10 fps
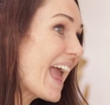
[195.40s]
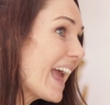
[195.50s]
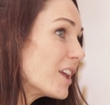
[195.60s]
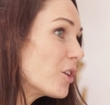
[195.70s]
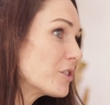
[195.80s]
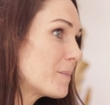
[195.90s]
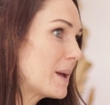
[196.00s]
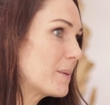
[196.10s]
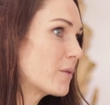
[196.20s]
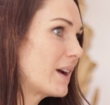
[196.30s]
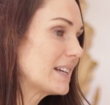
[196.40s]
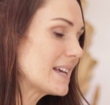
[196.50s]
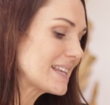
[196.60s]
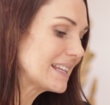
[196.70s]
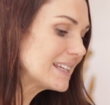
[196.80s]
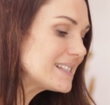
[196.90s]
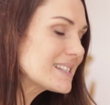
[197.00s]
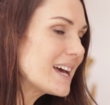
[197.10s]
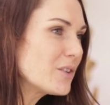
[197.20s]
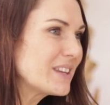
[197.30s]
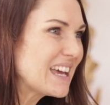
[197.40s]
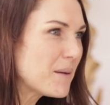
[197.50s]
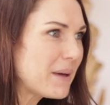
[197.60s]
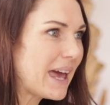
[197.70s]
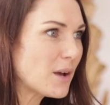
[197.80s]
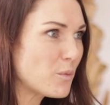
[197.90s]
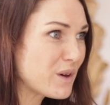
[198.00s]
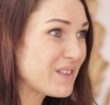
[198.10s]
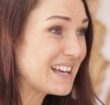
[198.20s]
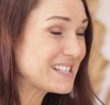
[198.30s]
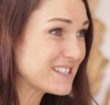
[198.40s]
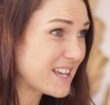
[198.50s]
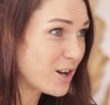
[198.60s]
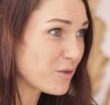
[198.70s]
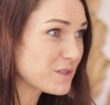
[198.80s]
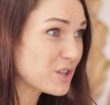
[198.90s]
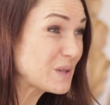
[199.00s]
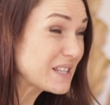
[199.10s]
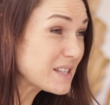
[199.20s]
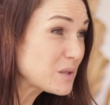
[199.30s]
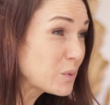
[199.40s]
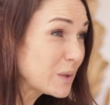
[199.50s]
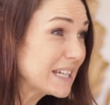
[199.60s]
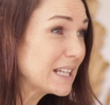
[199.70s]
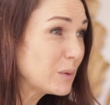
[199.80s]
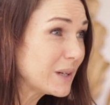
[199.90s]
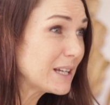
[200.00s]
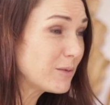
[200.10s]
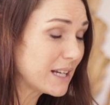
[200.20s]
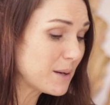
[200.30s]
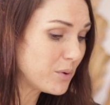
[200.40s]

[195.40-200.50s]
and on the people around us. And let's start on the impact with ourselves, because this is really, really, really